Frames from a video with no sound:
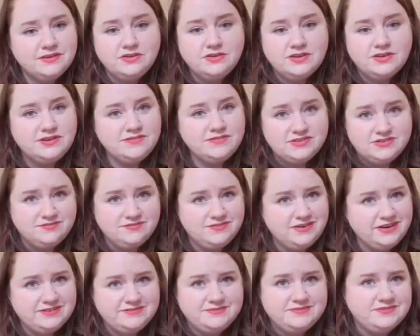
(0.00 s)
You can even do
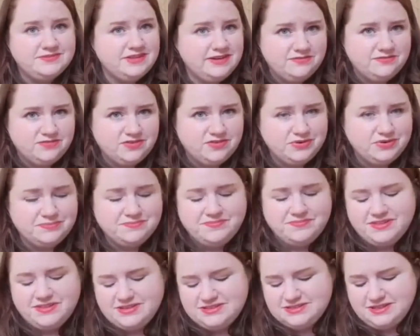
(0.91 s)
it for like
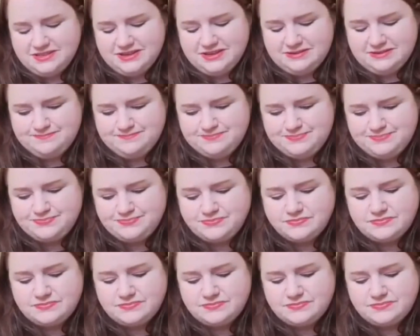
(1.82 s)
delivery, things like that.